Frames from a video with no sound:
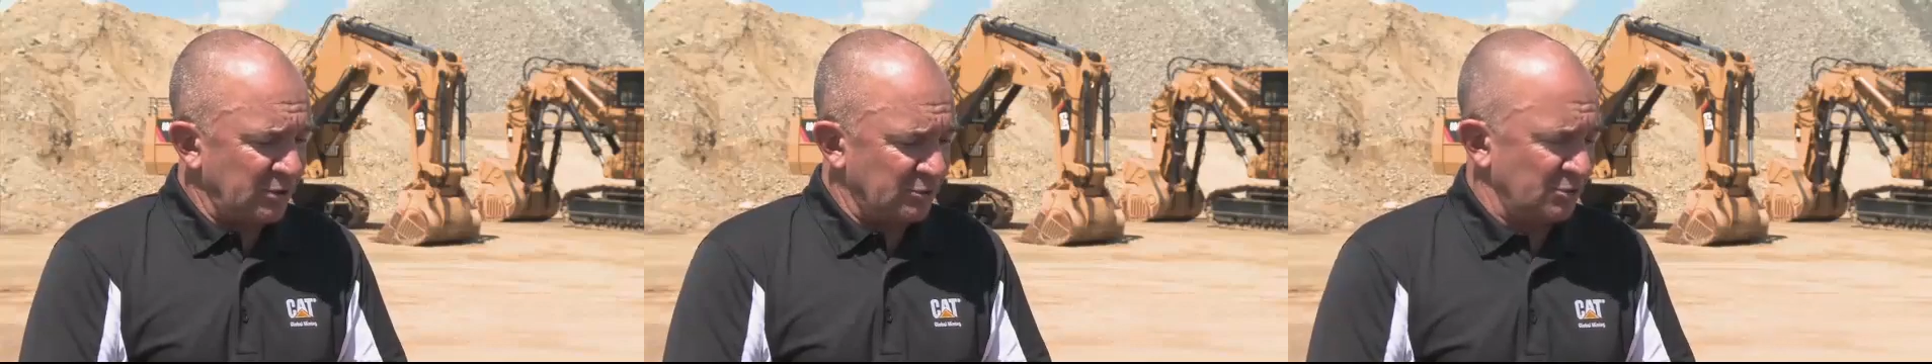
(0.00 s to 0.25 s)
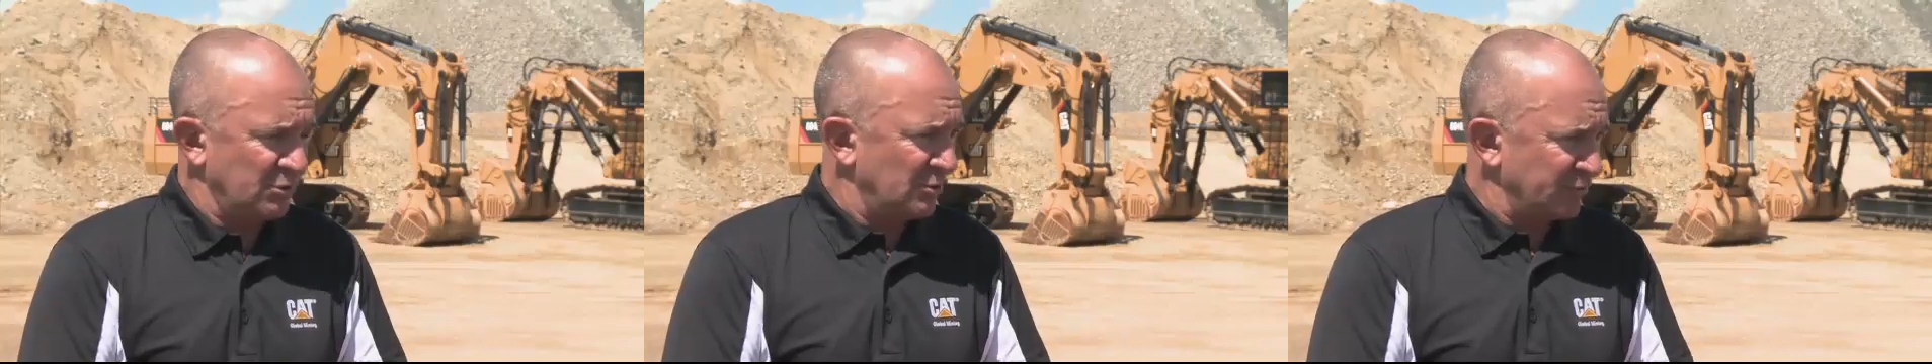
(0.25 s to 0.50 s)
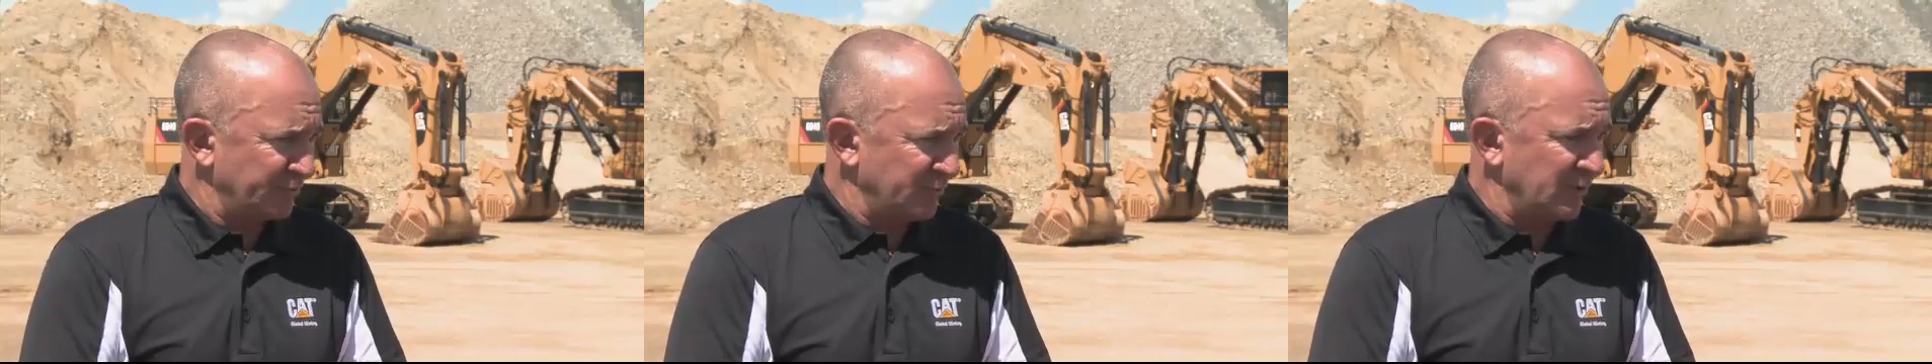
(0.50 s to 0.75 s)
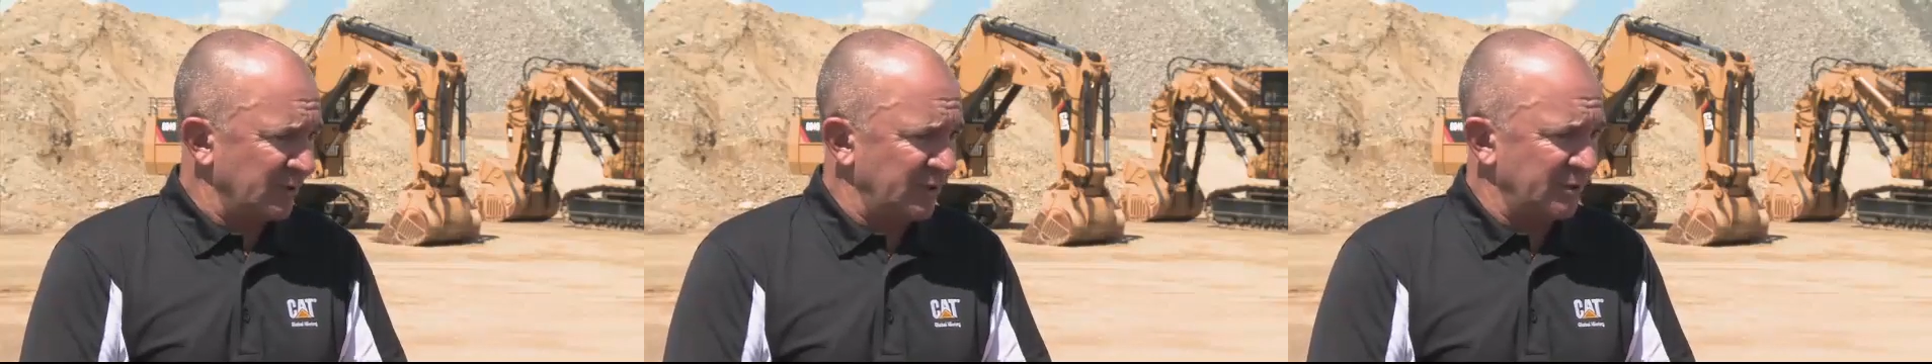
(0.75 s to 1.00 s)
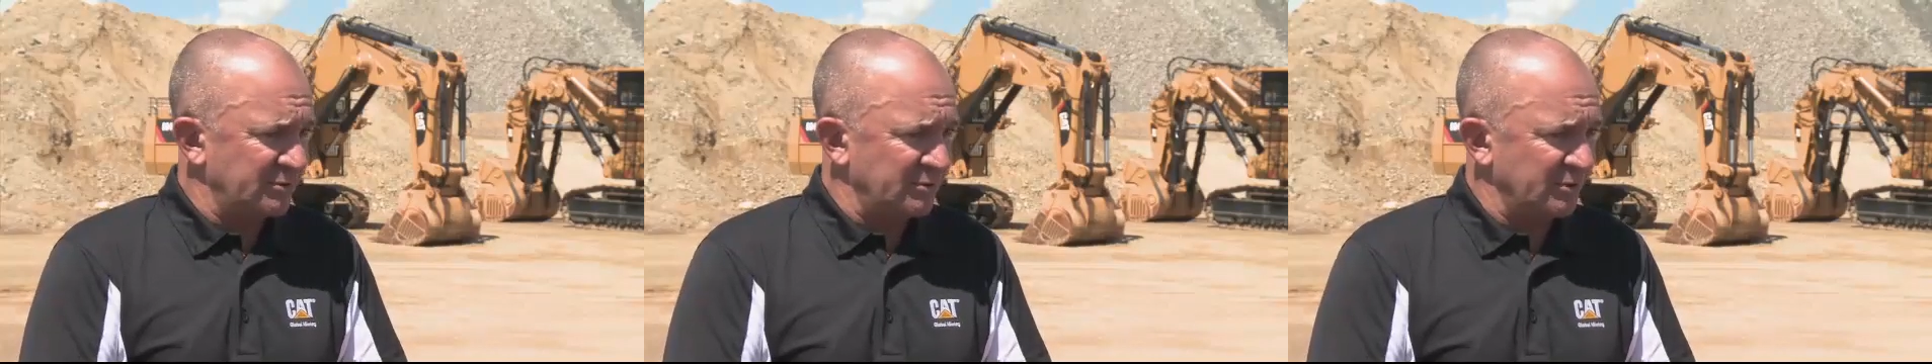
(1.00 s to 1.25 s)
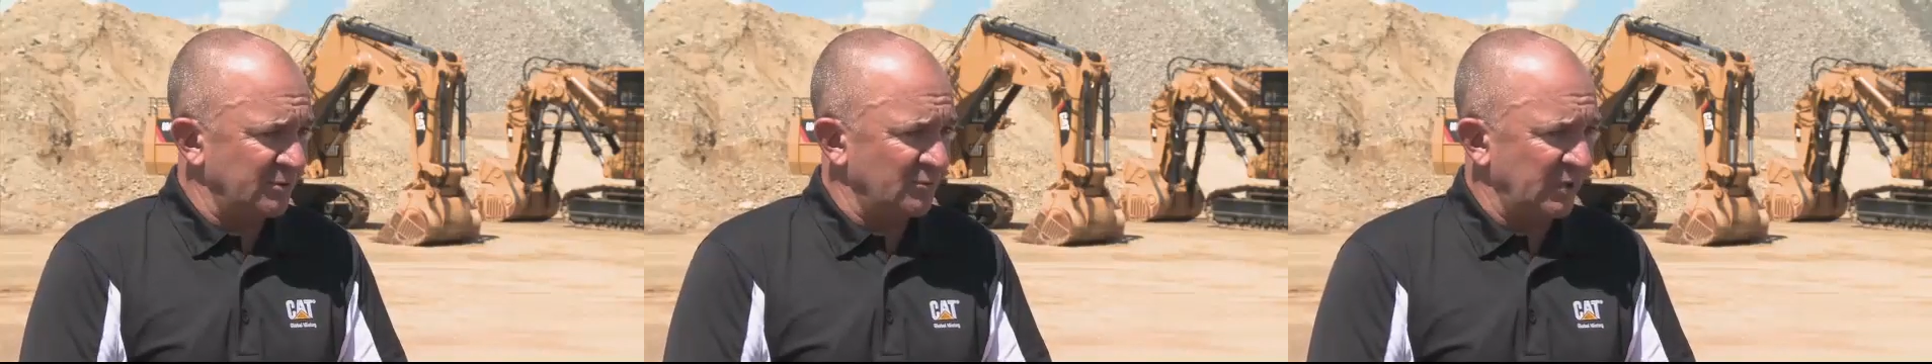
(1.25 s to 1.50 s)
you can go through our
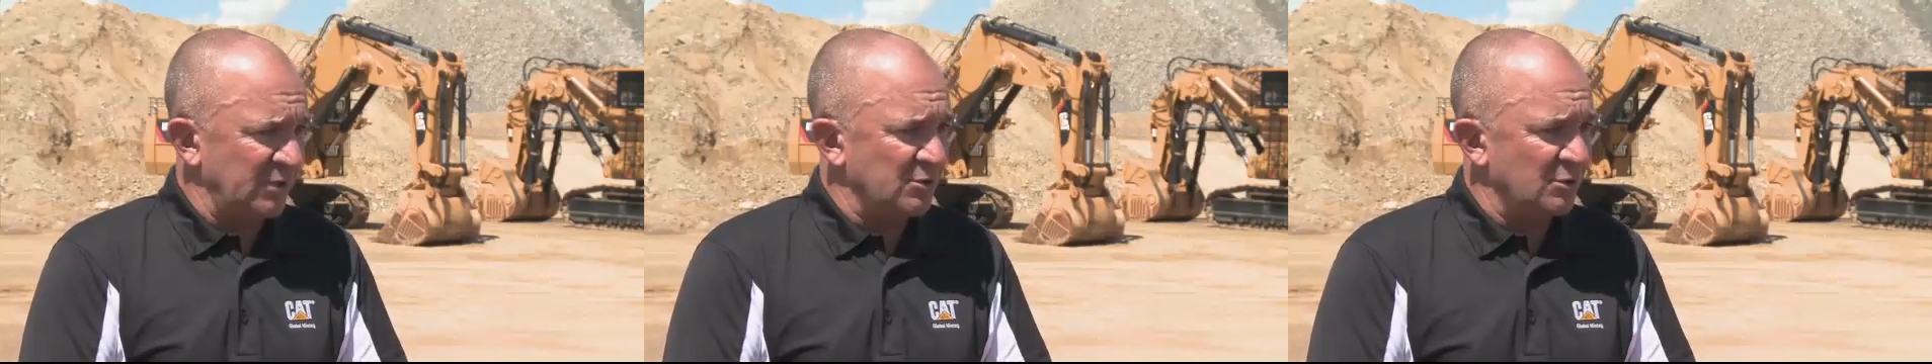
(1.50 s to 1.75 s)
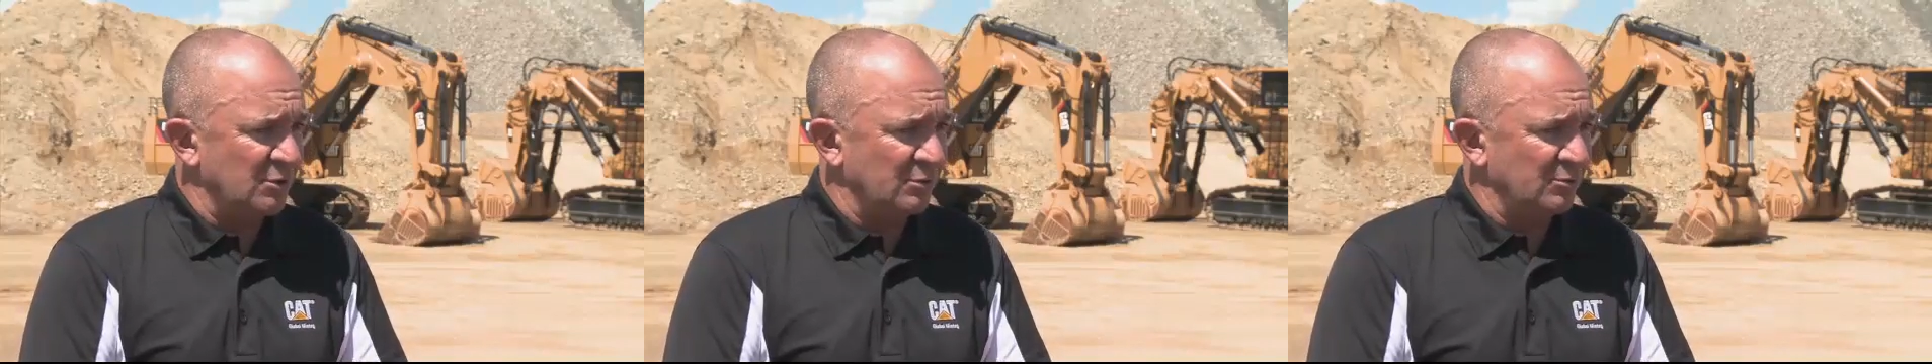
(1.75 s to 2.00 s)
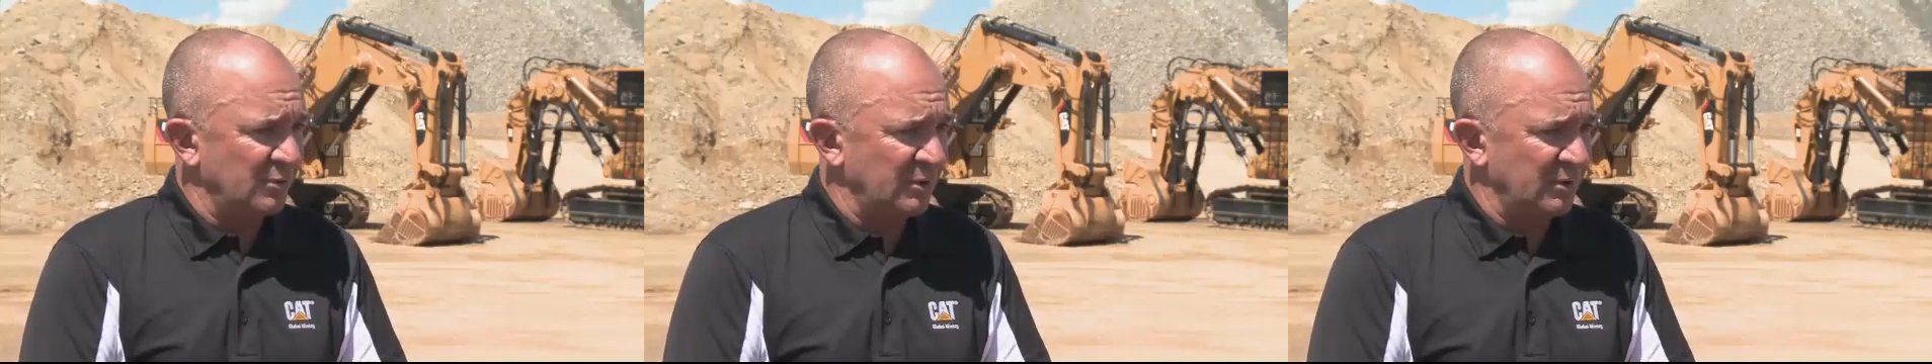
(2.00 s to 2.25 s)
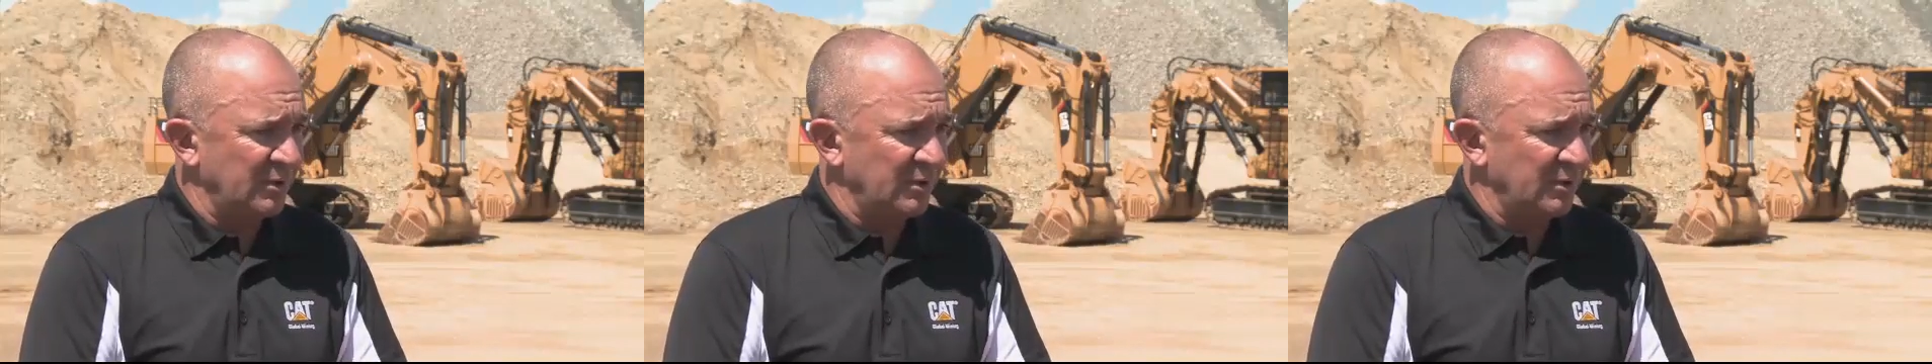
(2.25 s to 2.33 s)
literature and we know